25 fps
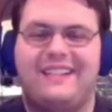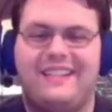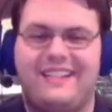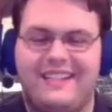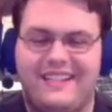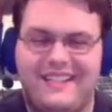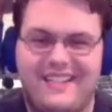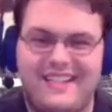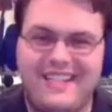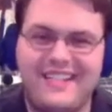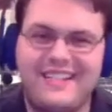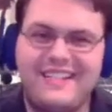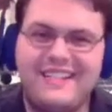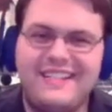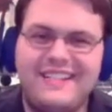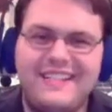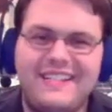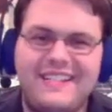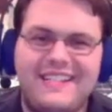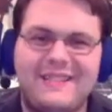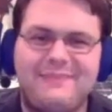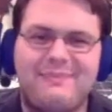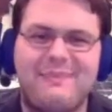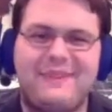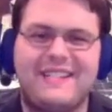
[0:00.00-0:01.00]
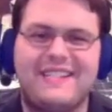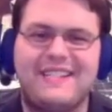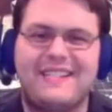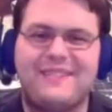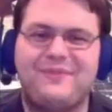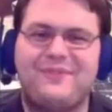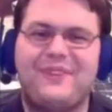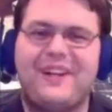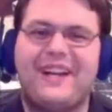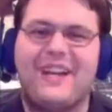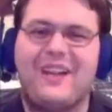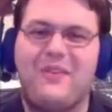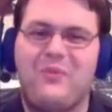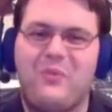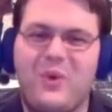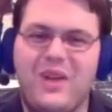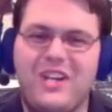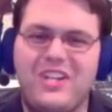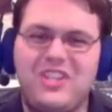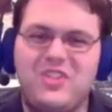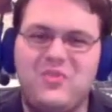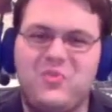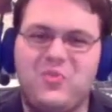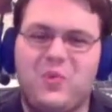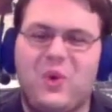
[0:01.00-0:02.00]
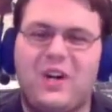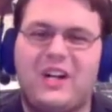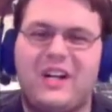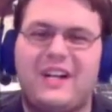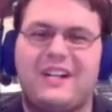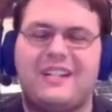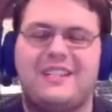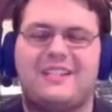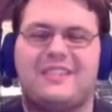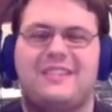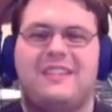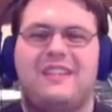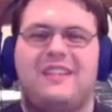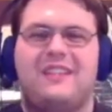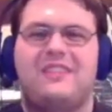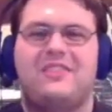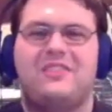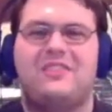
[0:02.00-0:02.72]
He didn't specify which Waz,